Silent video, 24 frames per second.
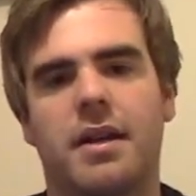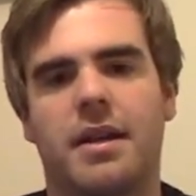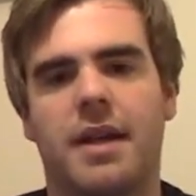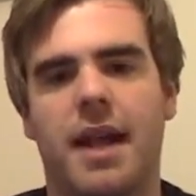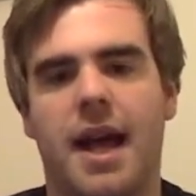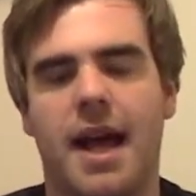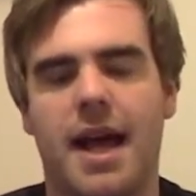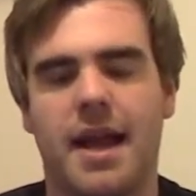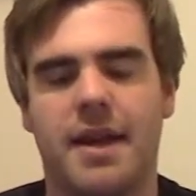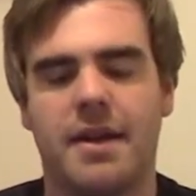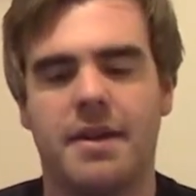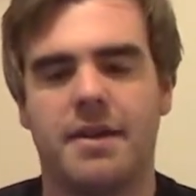
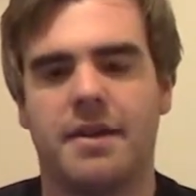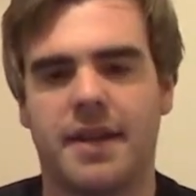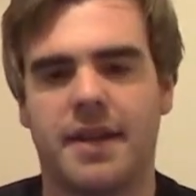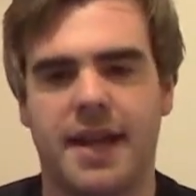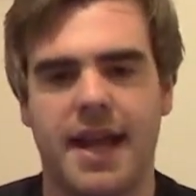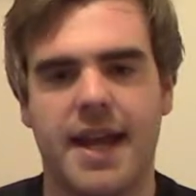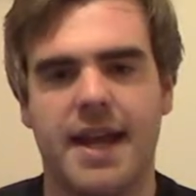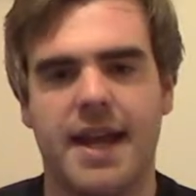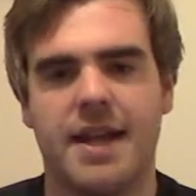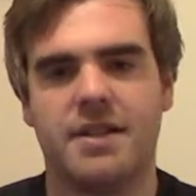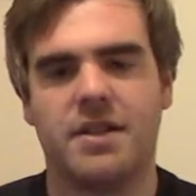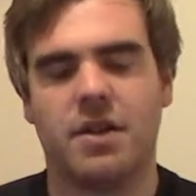then
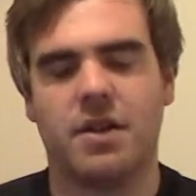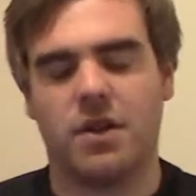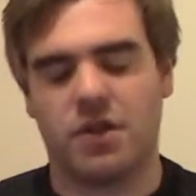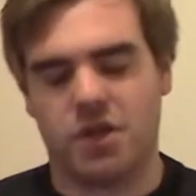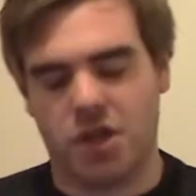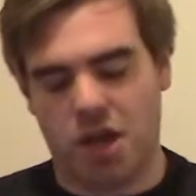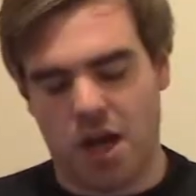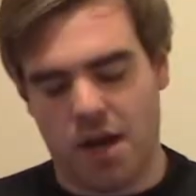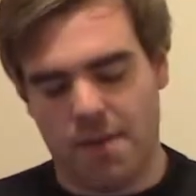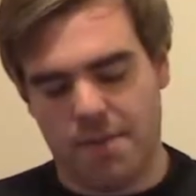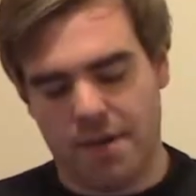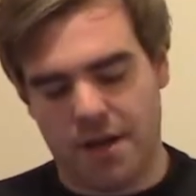Gears in
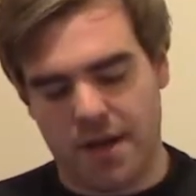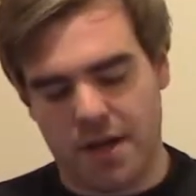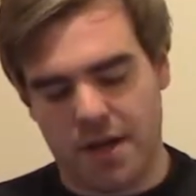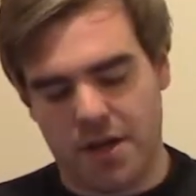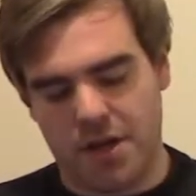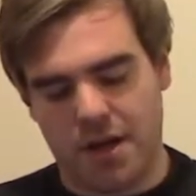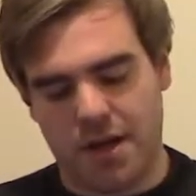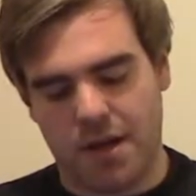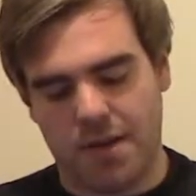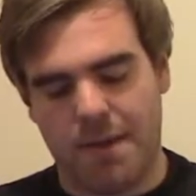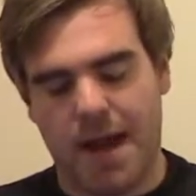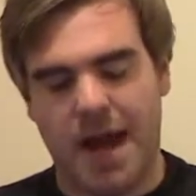October, and then
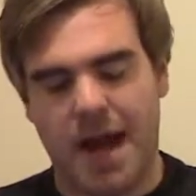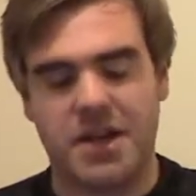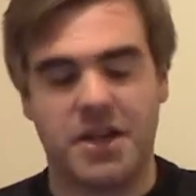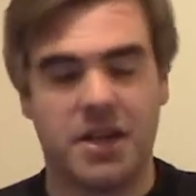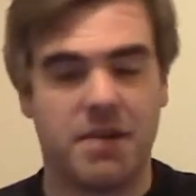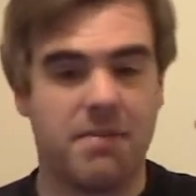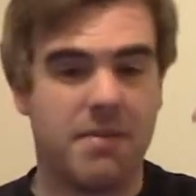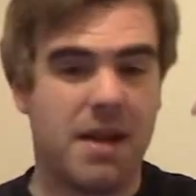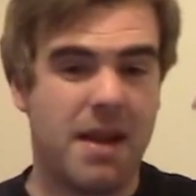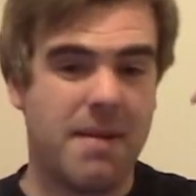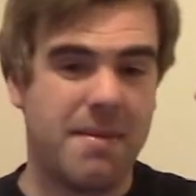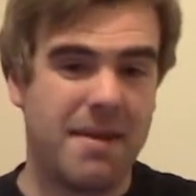you can
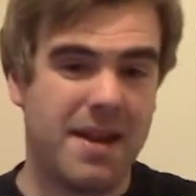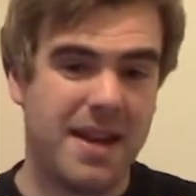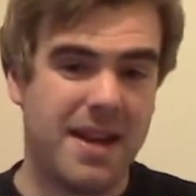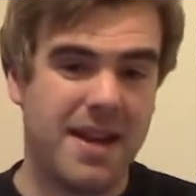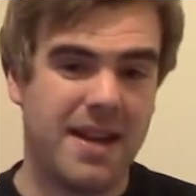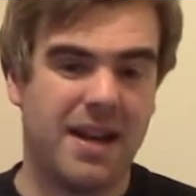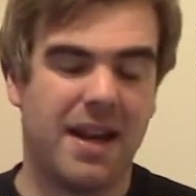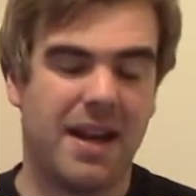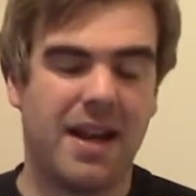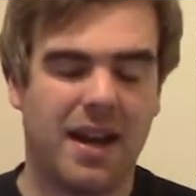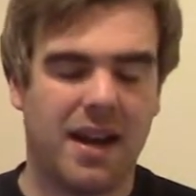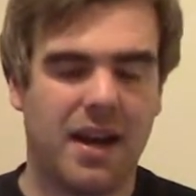imagine
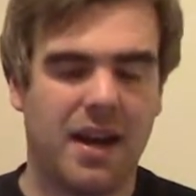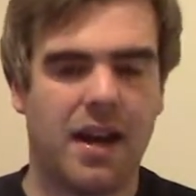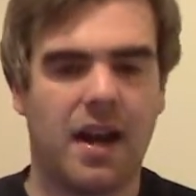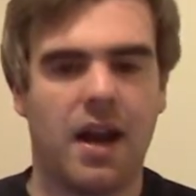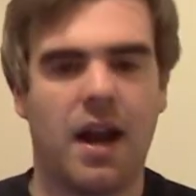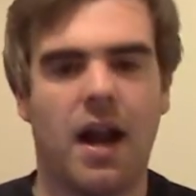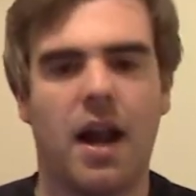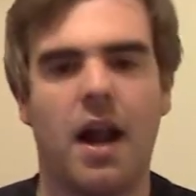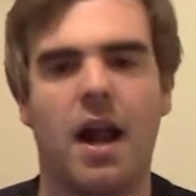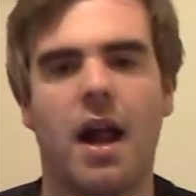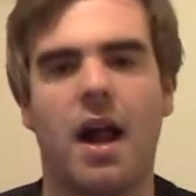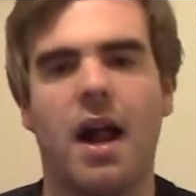maybe
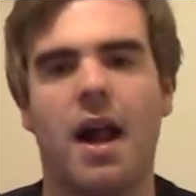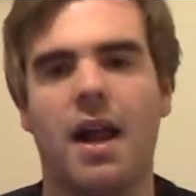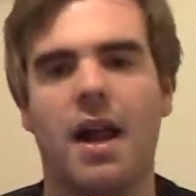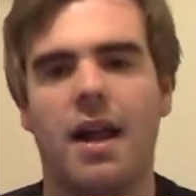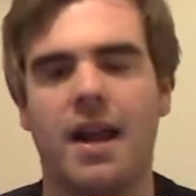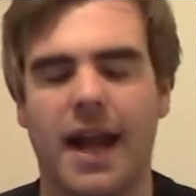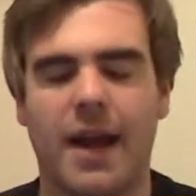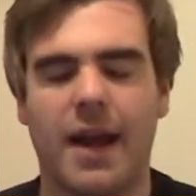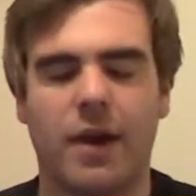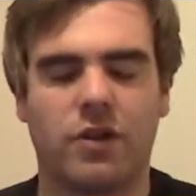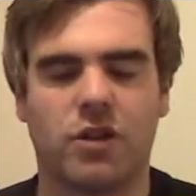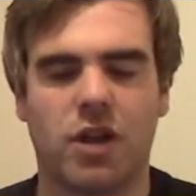
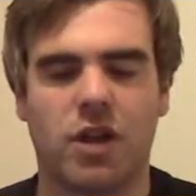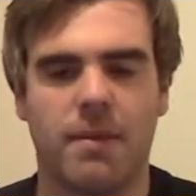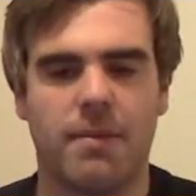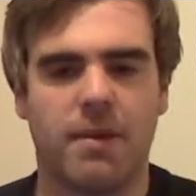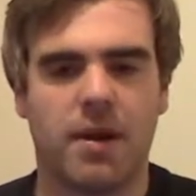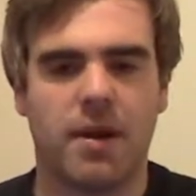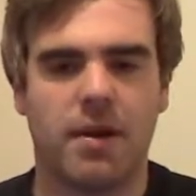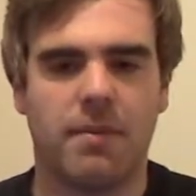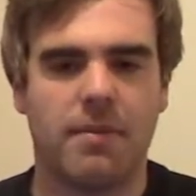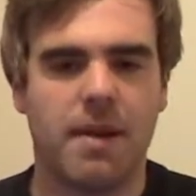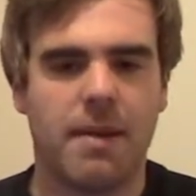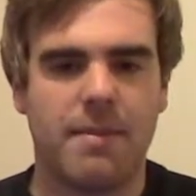late
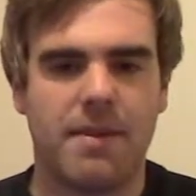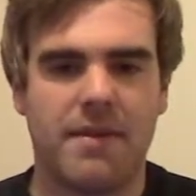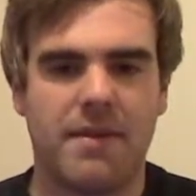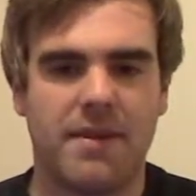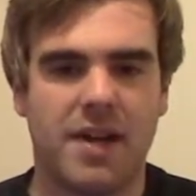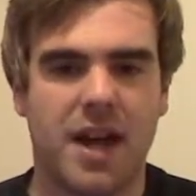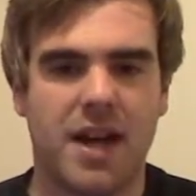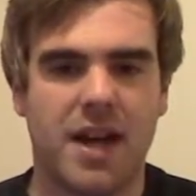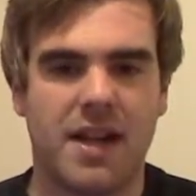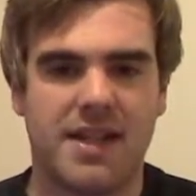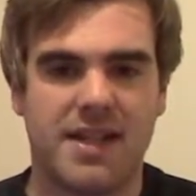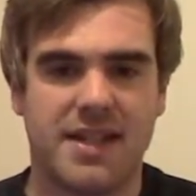October, maybe
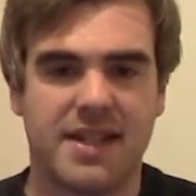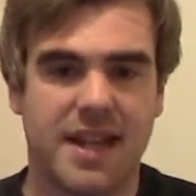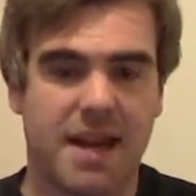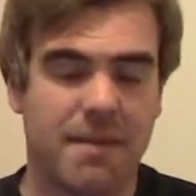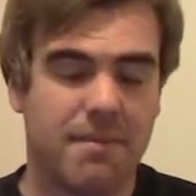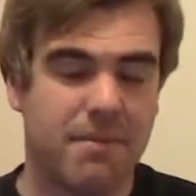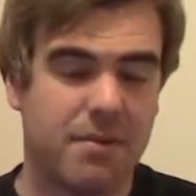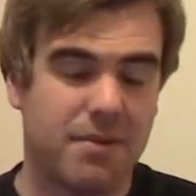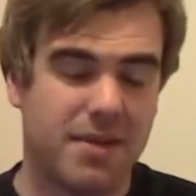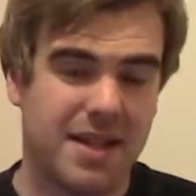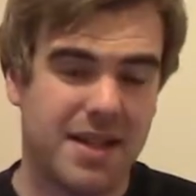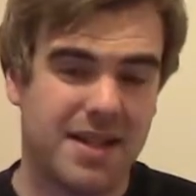even early
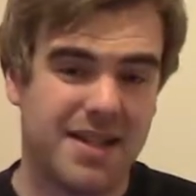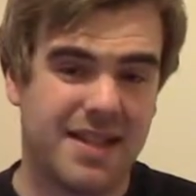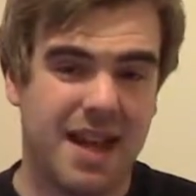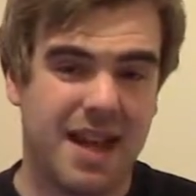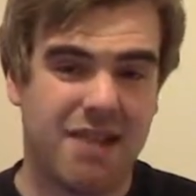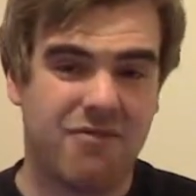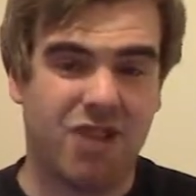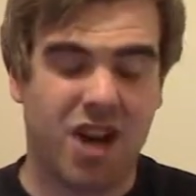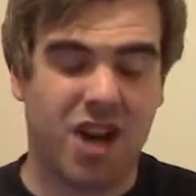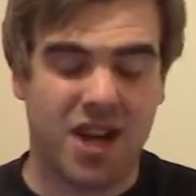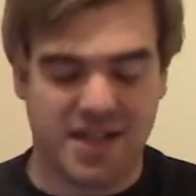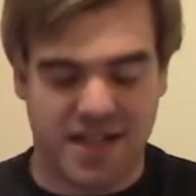December is
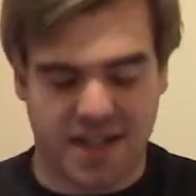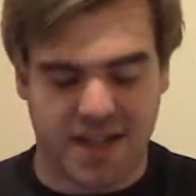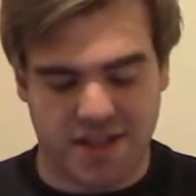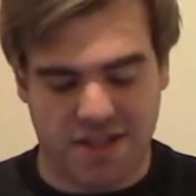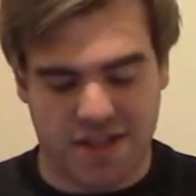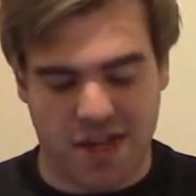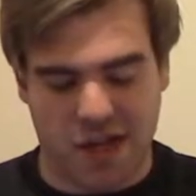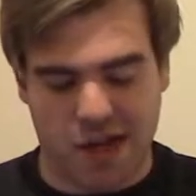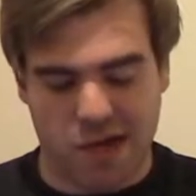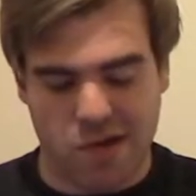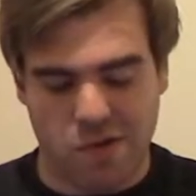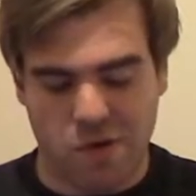Dead Rising.
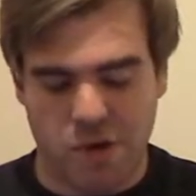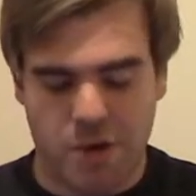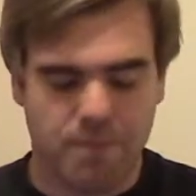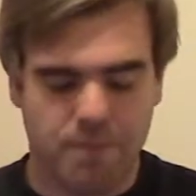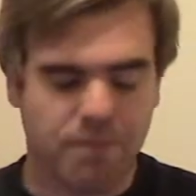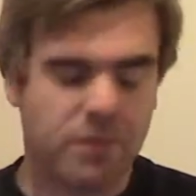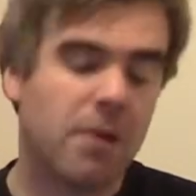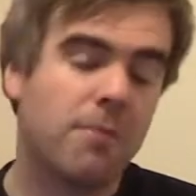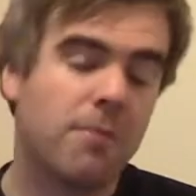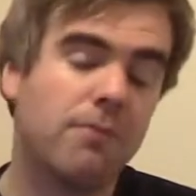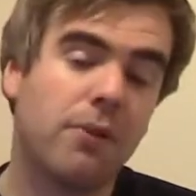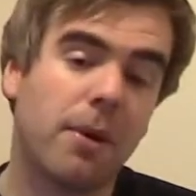So
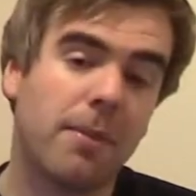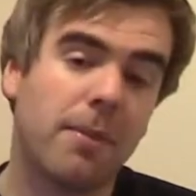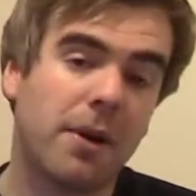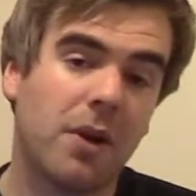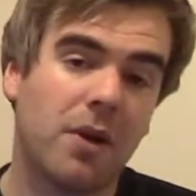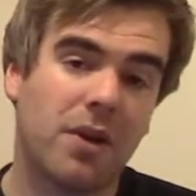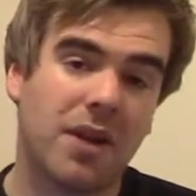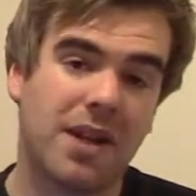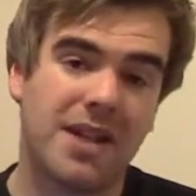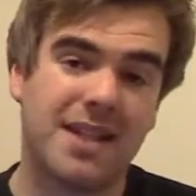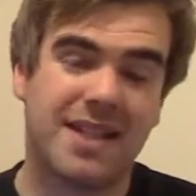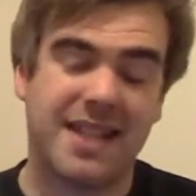probably
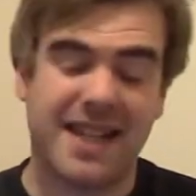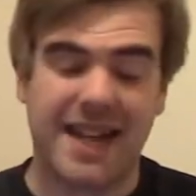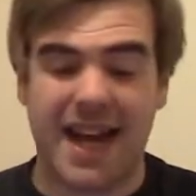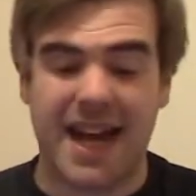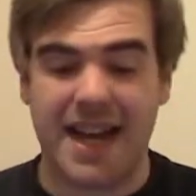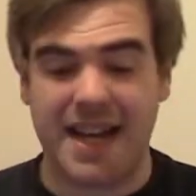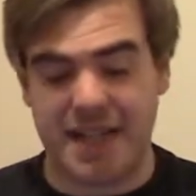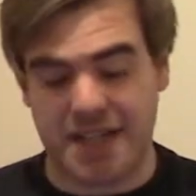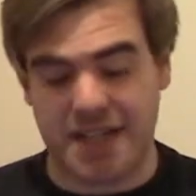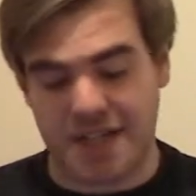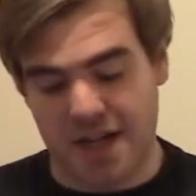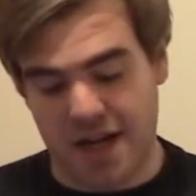not going to see
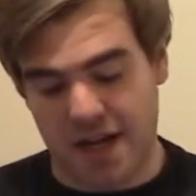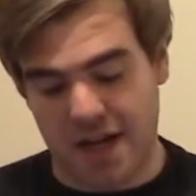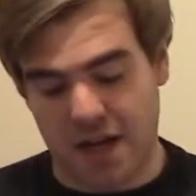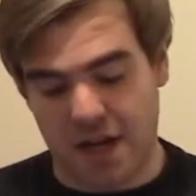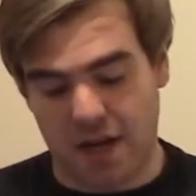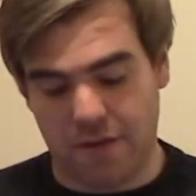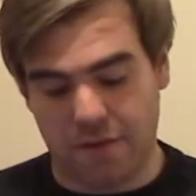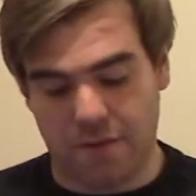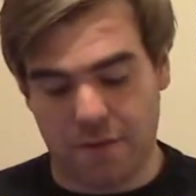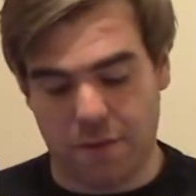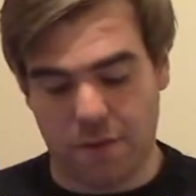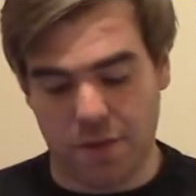that this year,
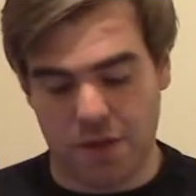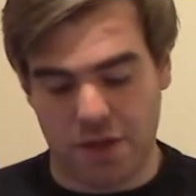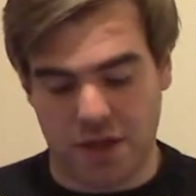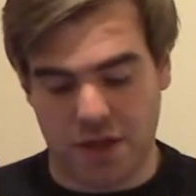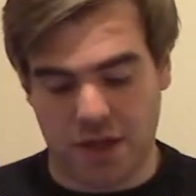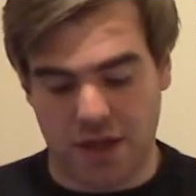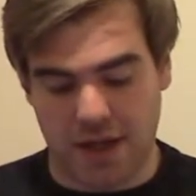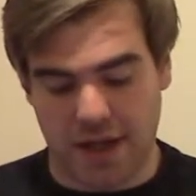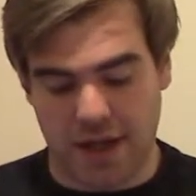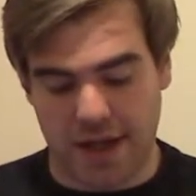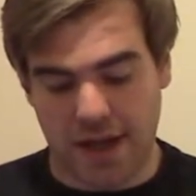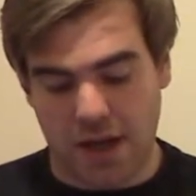
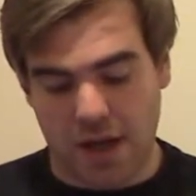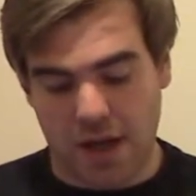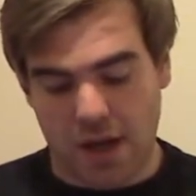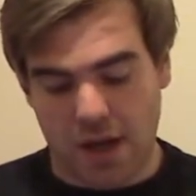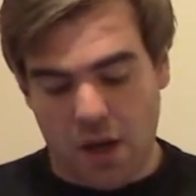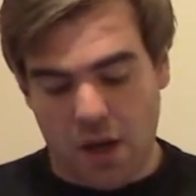unfortunately.